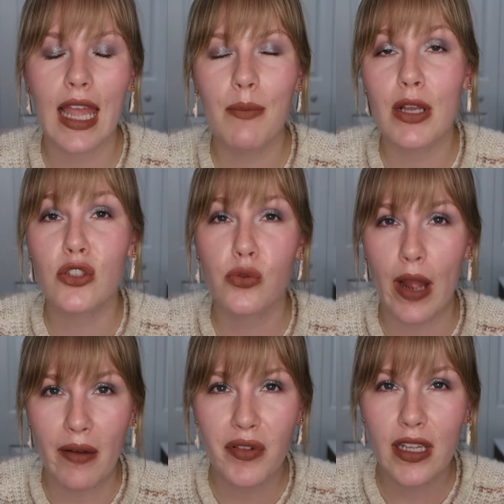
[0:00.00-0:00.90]
And by
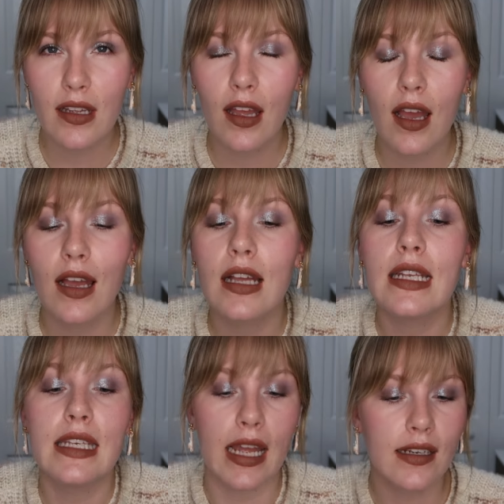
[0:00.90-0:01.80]
traveling,
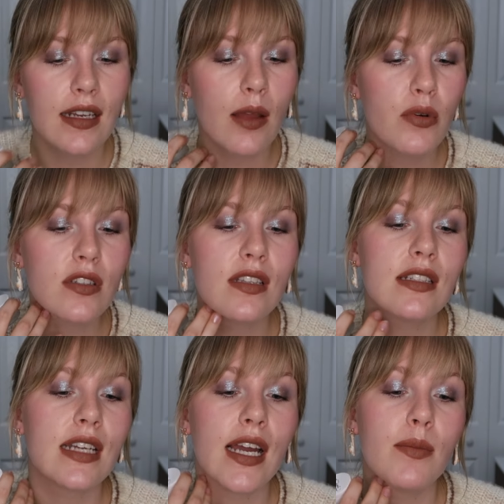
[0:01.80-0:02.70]
99% of the
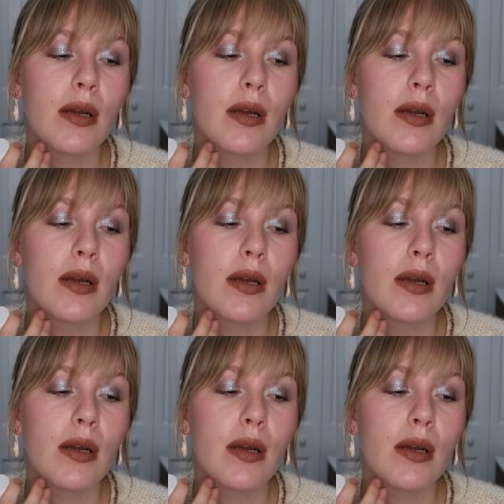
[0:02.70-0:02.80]
time,